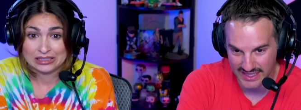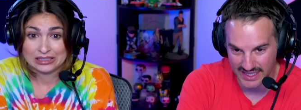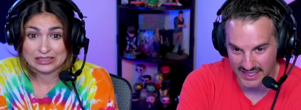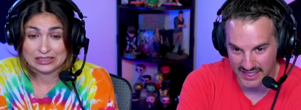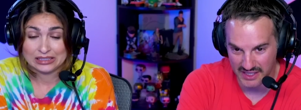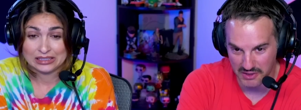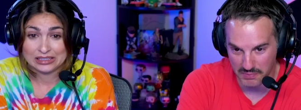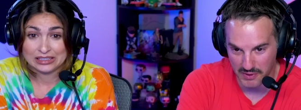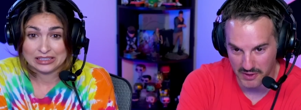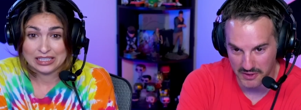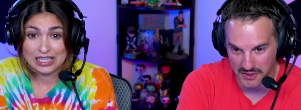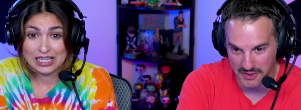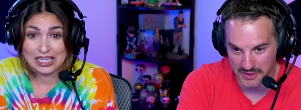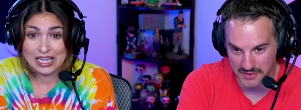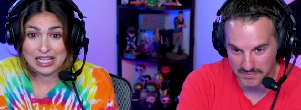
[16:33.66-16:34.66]
Speaker 1: Yeah, later,
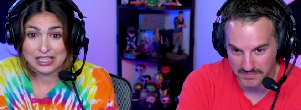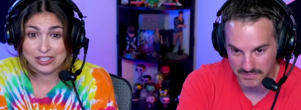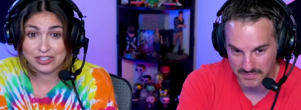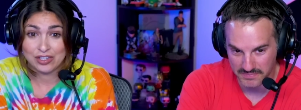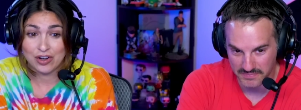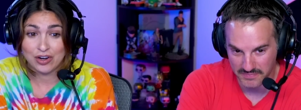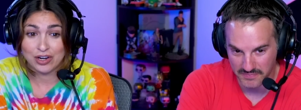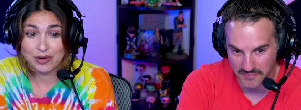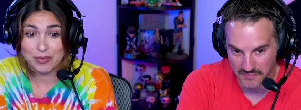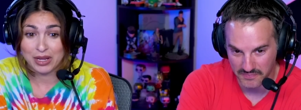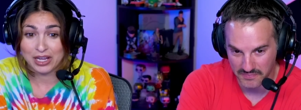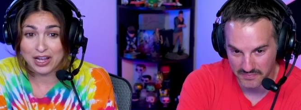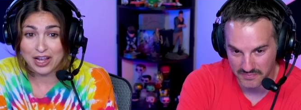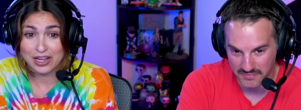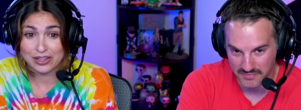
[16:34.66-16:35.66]
partner.
Speaker 2: Sorry, my
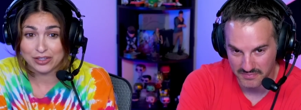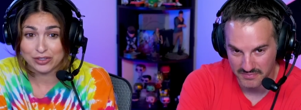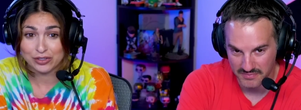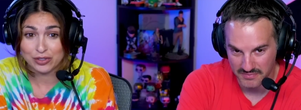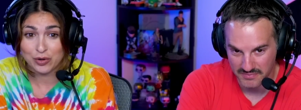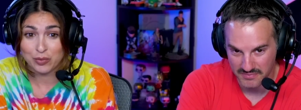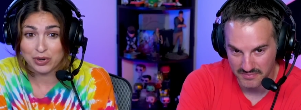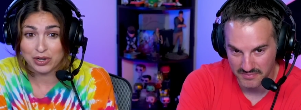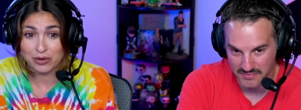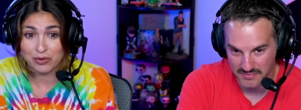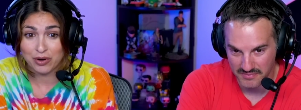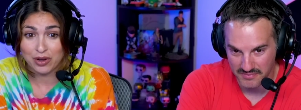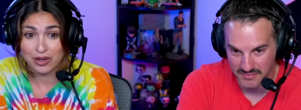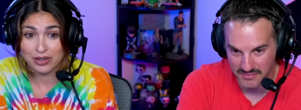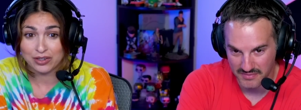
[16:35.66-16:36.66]
guy. There's nowhere to
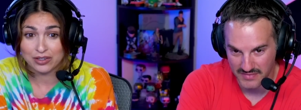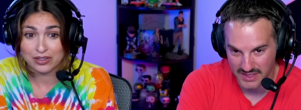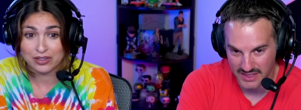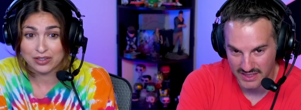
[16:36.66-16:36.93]
run.